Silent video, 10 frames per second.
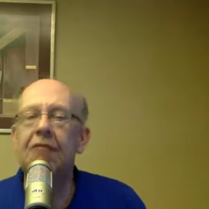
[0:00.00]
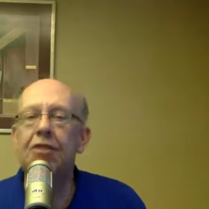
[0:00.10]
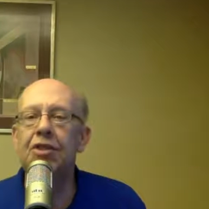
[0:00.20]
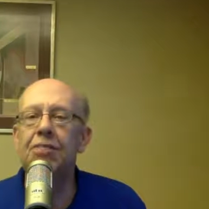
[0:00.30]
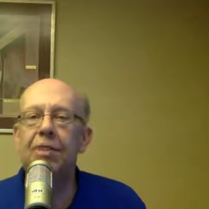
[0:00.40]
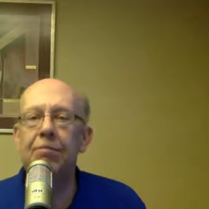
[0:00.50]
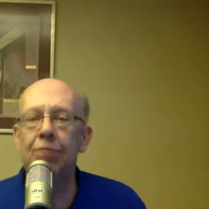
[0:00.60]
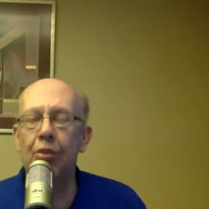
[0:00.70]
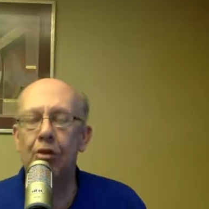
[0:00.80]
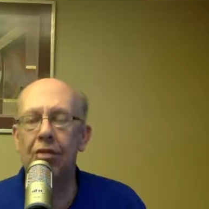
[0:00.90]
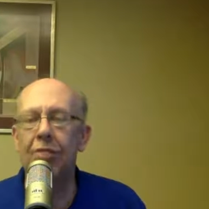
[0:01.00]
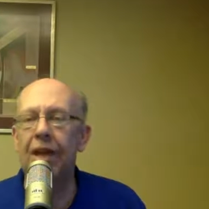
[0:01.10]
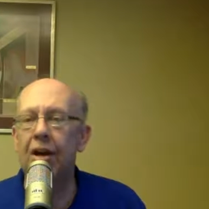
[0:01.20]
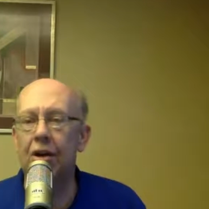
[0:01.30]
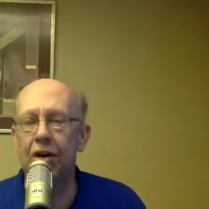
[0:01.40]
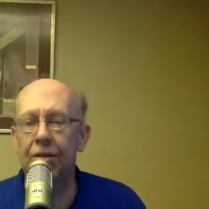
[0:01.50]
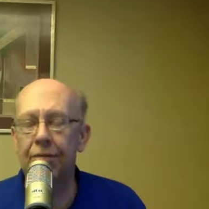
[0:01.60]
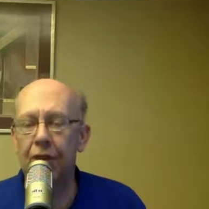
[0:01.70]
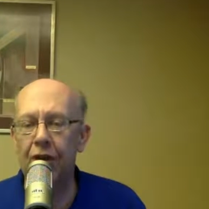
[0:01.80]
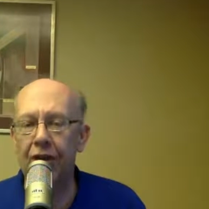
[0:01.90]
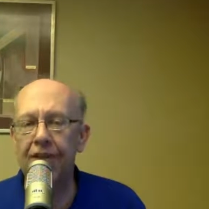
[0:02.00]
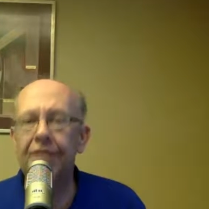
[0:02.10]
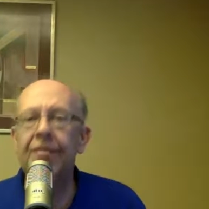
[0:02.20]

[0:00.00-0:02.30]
which has been borne by all the parties,